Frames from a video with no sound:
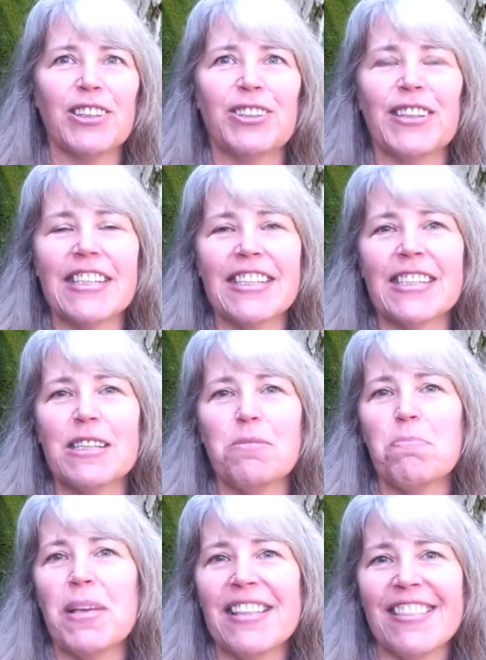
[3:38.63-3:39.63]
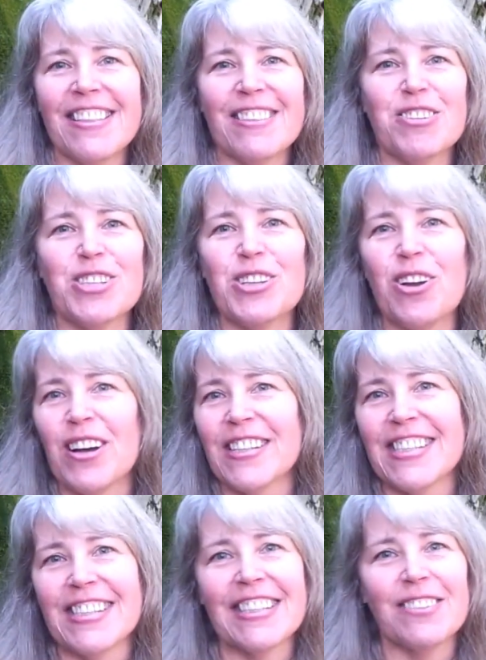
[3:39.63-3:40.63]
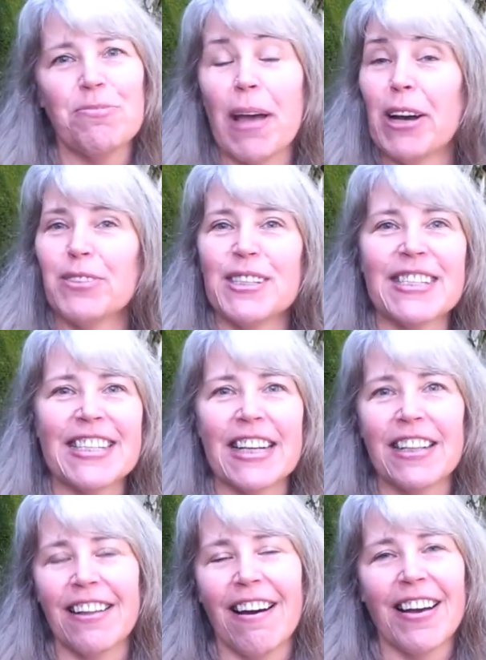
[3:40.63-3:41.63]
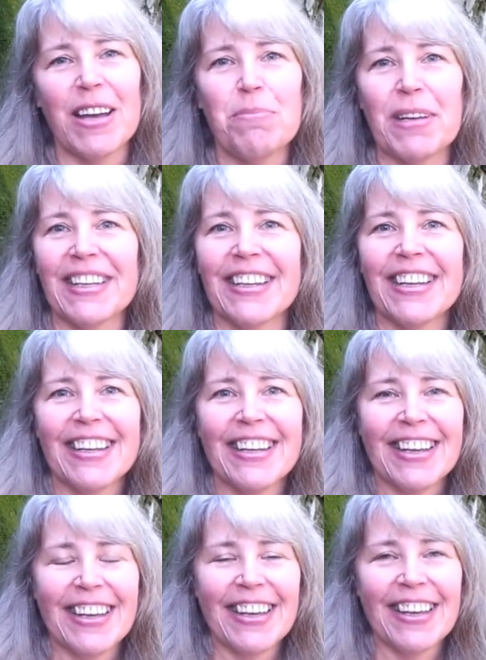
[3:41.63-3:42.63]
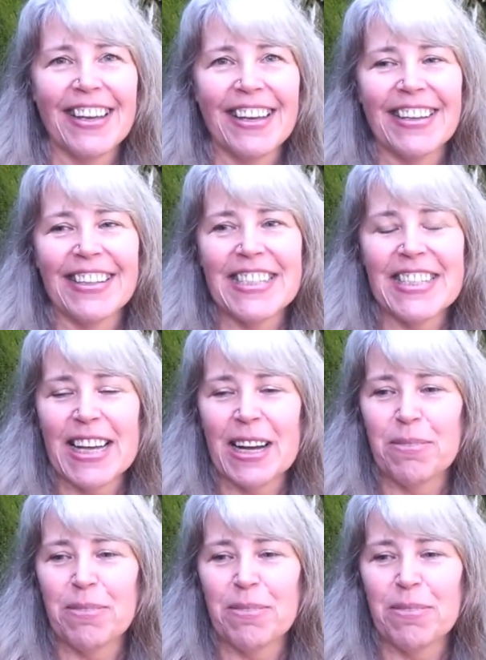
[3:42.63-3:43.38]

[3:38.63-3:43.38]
and it doesn't mean that there's not still mountains to climb and